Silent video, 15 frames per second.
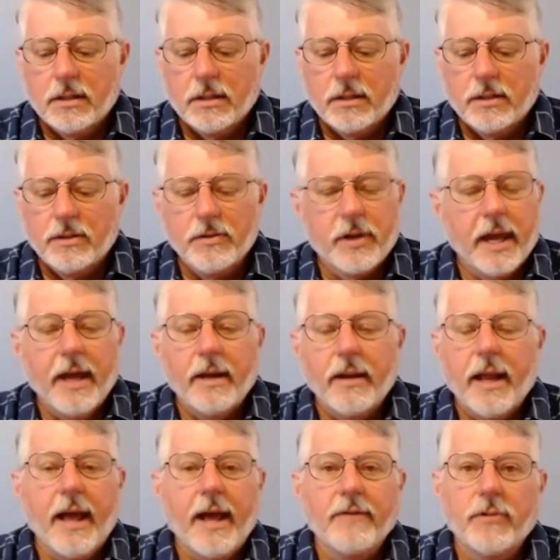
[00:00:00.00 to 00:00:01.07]
You can't
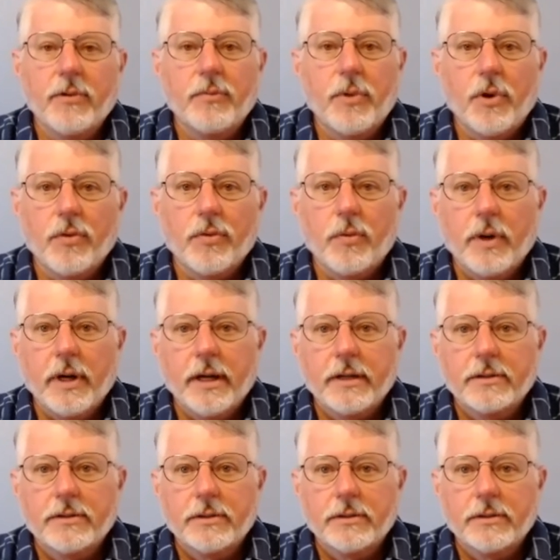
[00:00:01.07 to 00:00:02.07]
have it both ways.